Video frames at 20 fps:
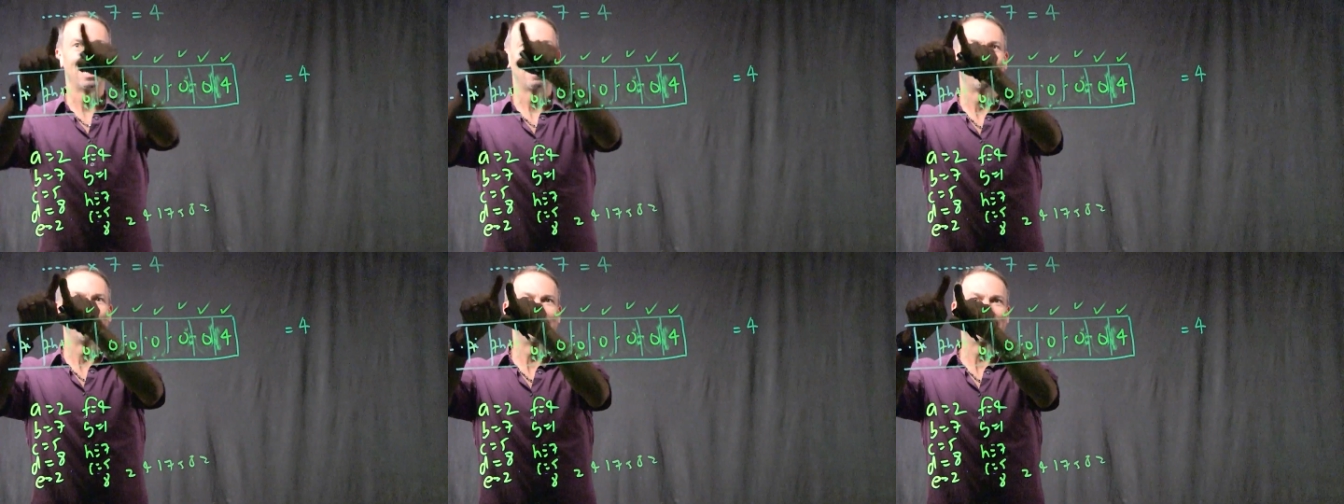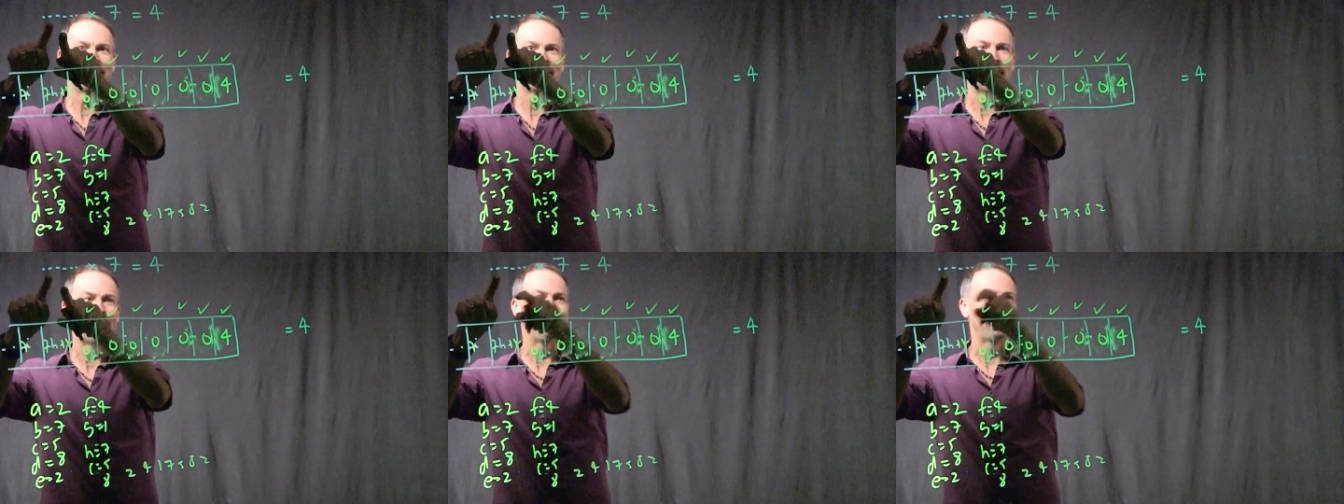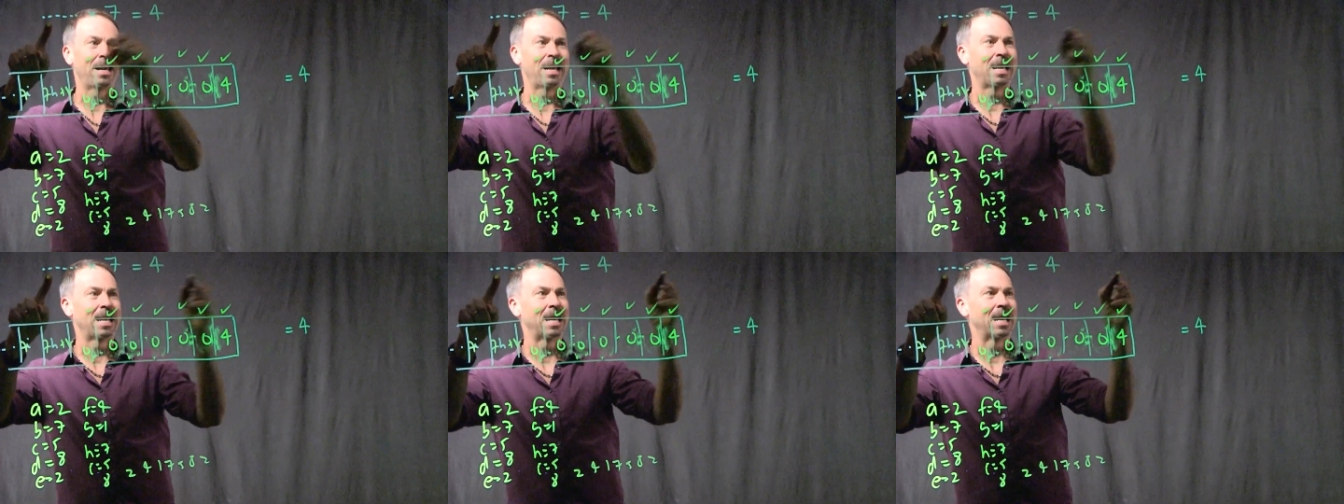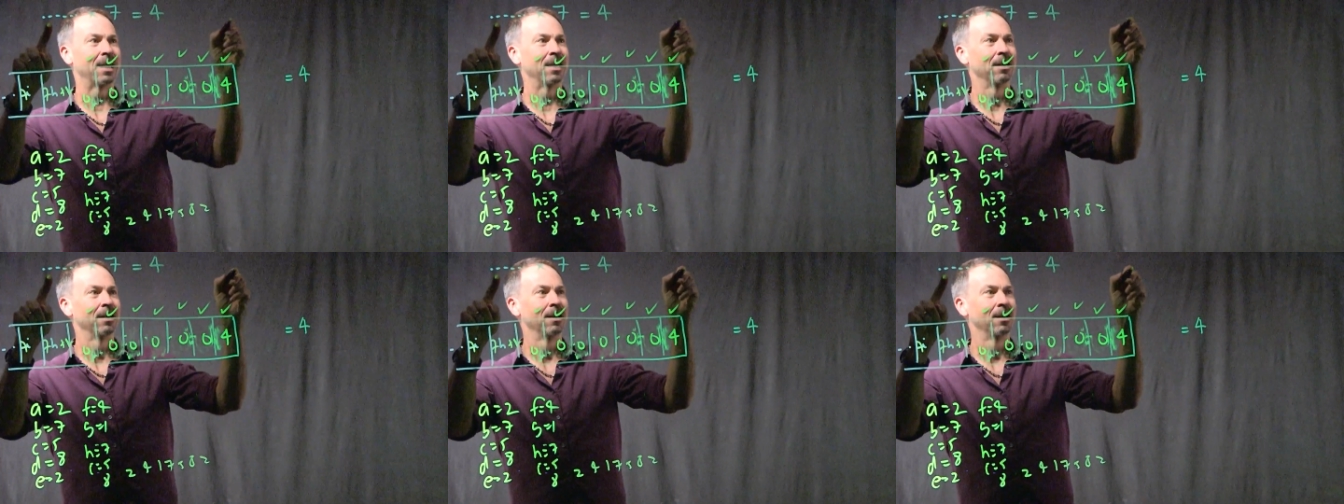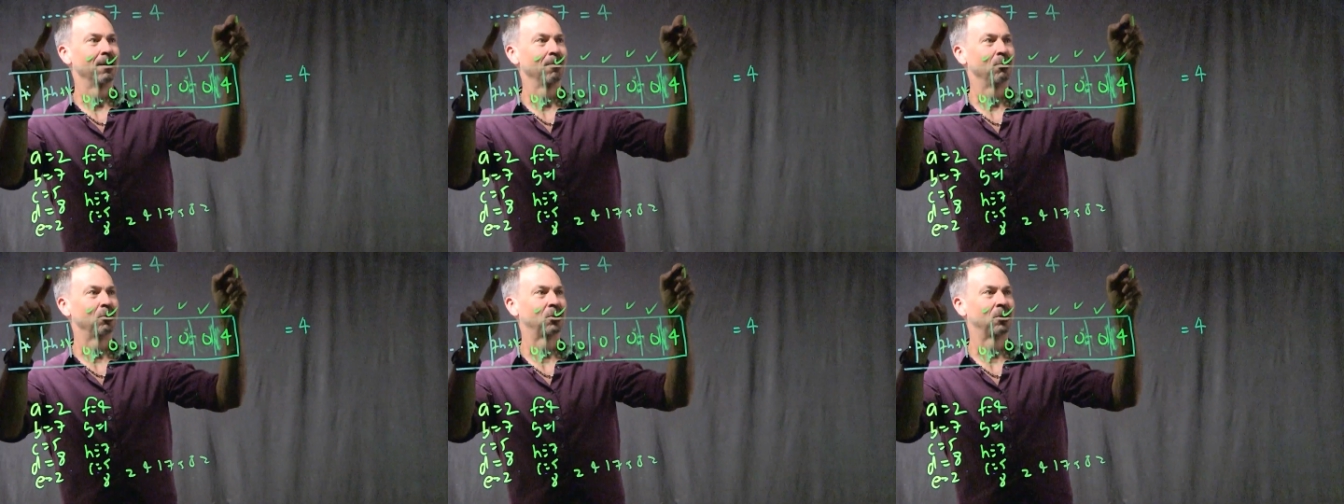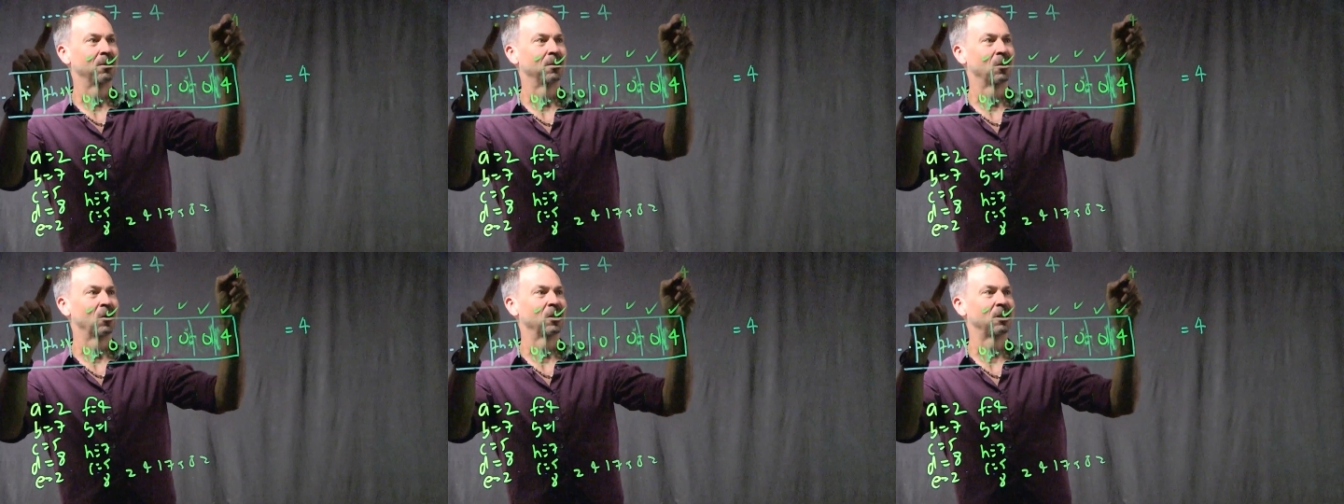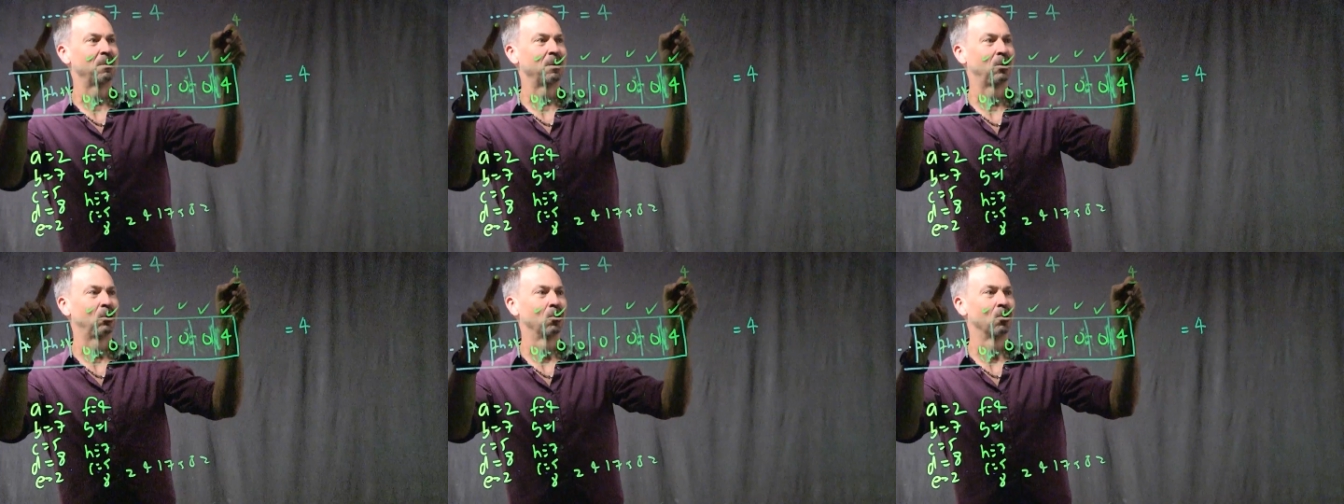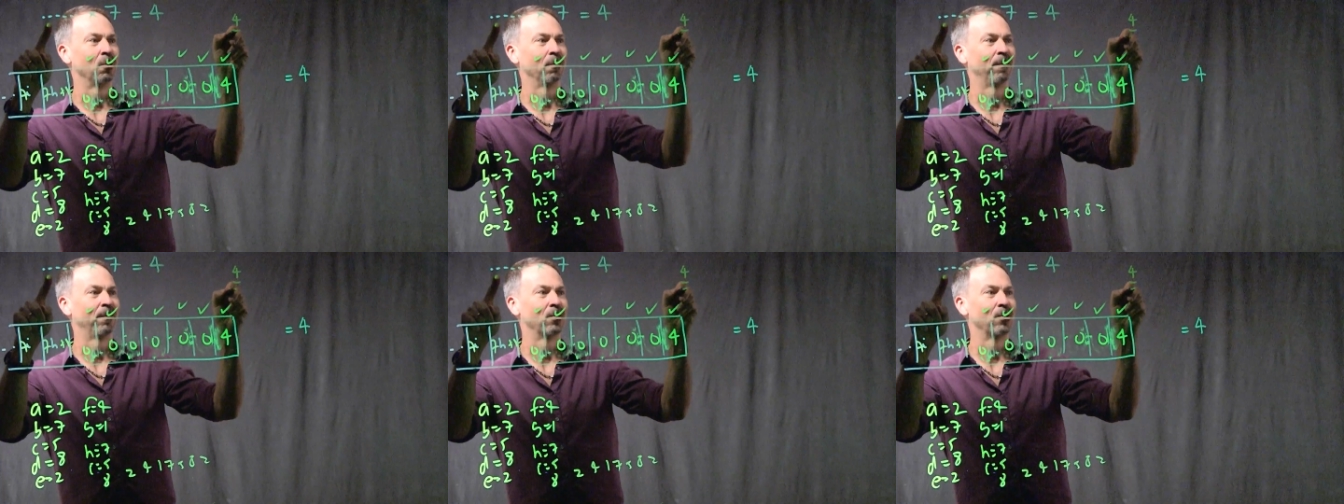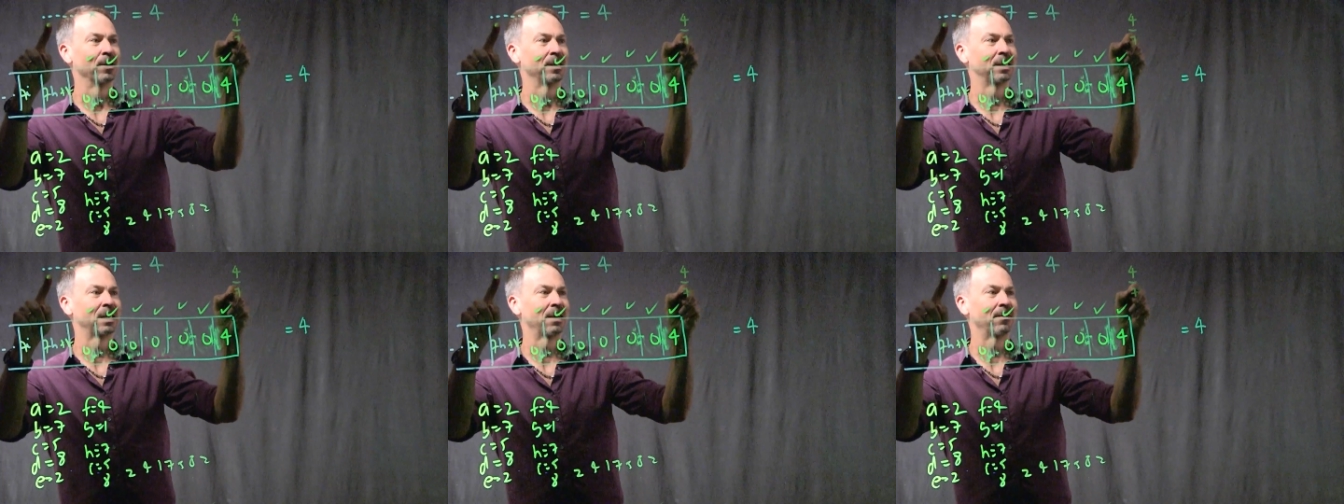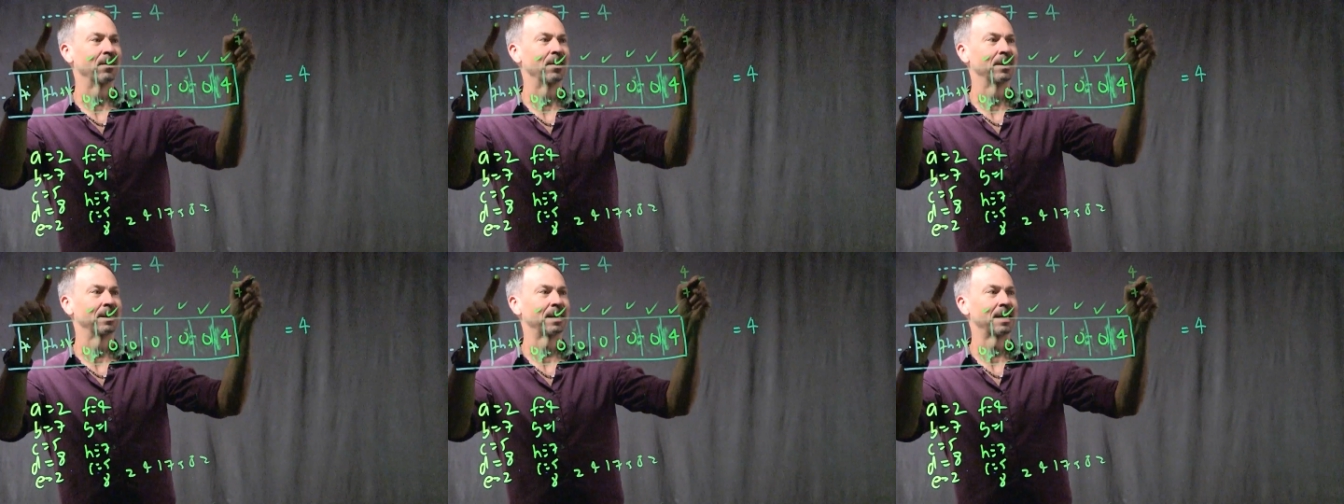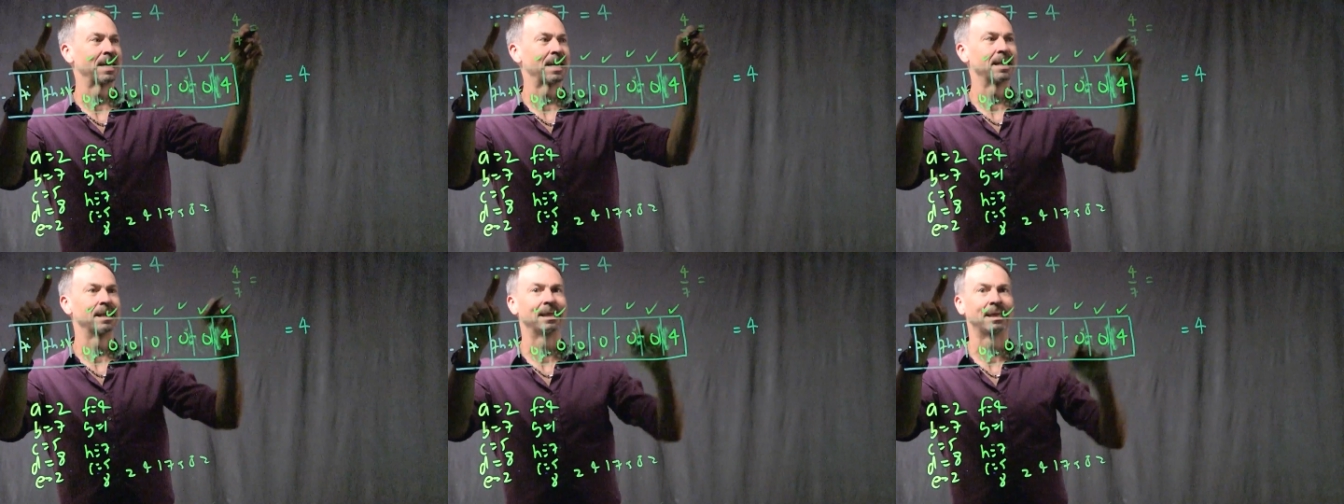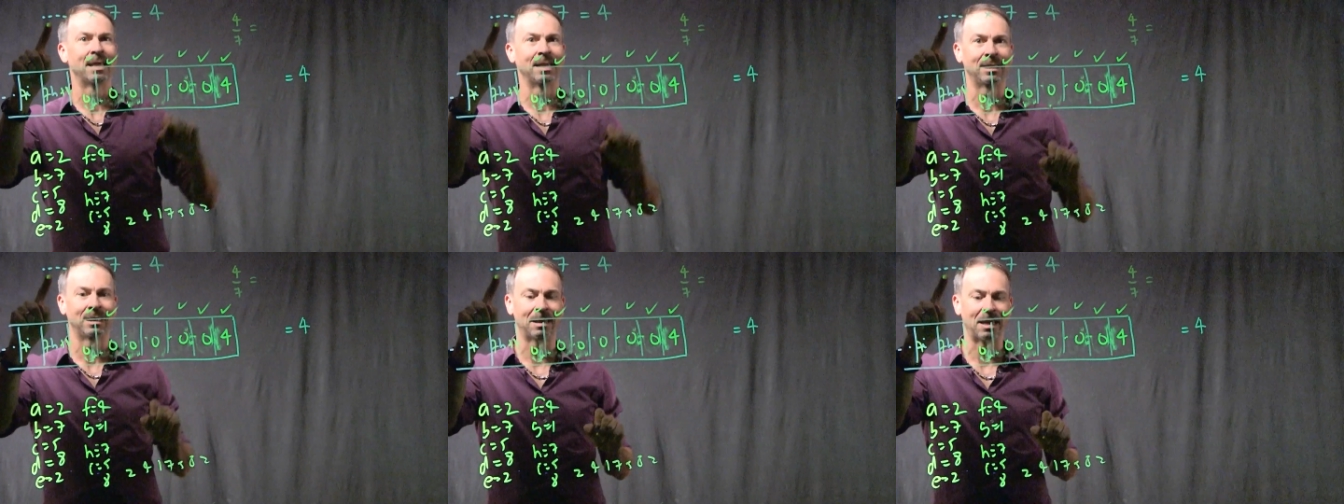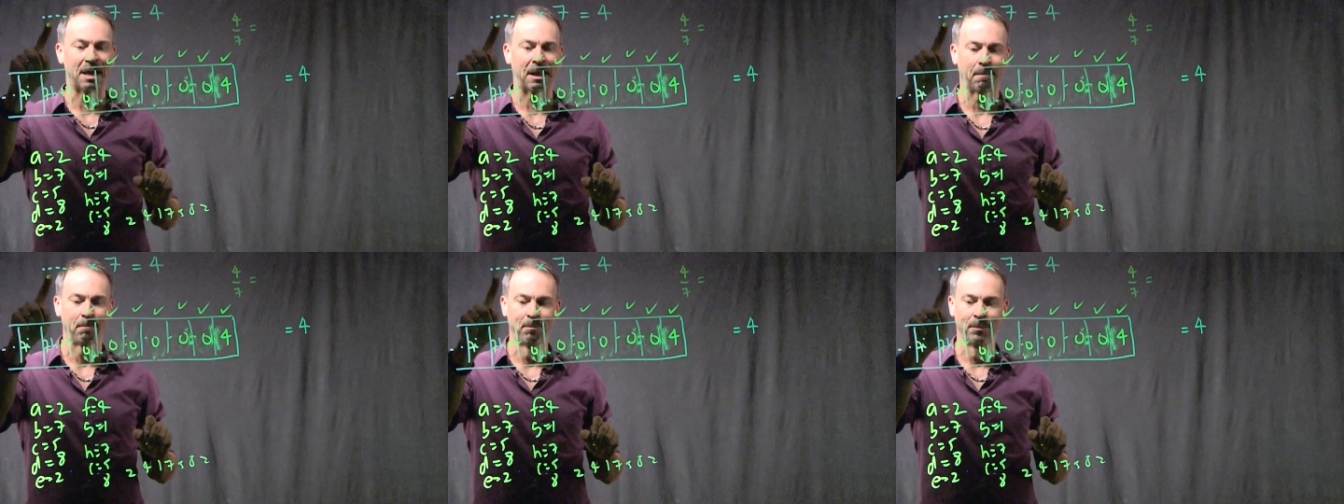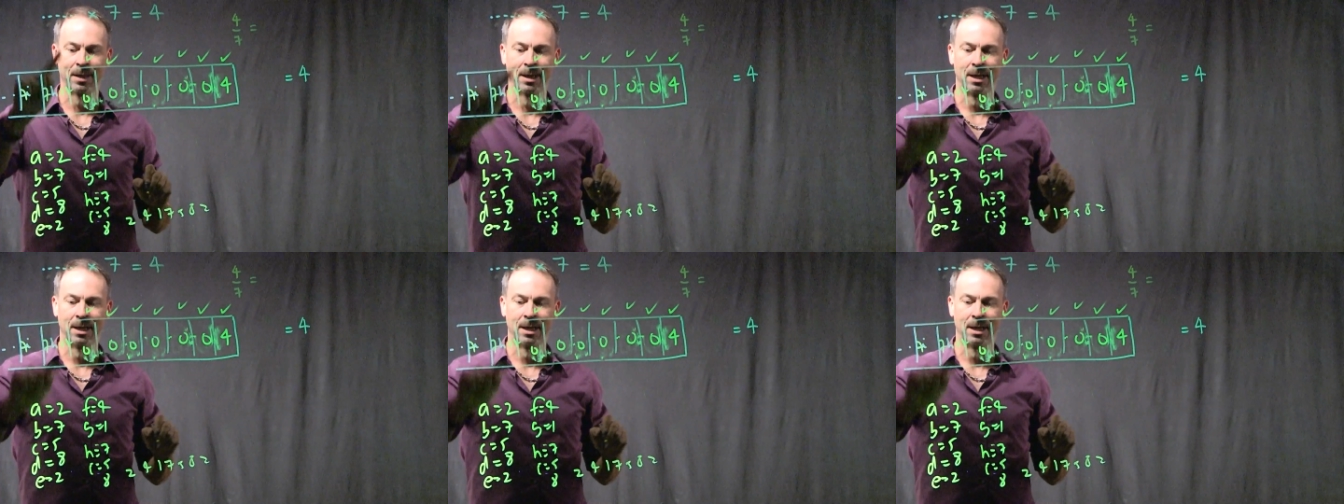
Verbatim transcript: this number here, which deserves to be called 4 sevenths, is this thing.